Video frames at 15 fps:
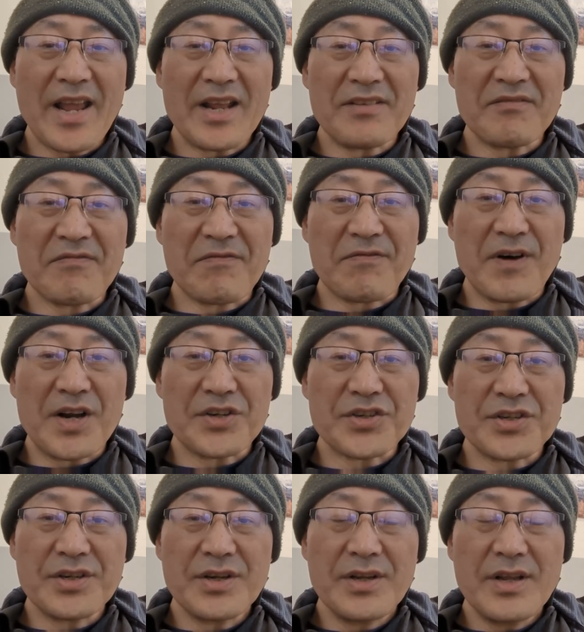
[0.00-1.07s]
and
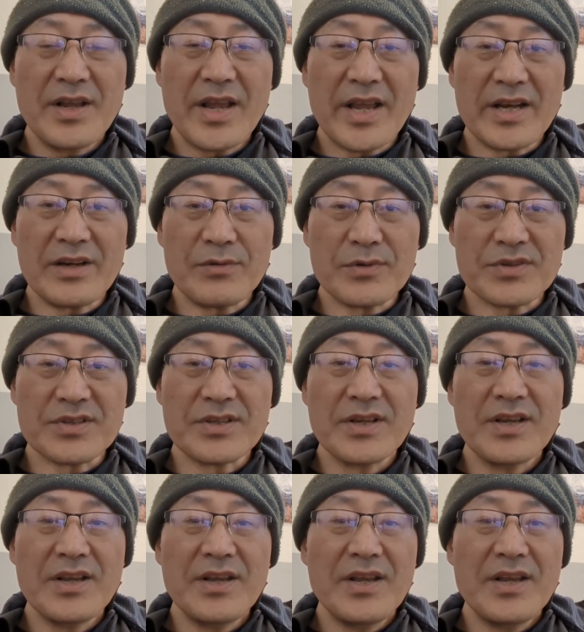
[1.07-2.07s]
fresh, and it was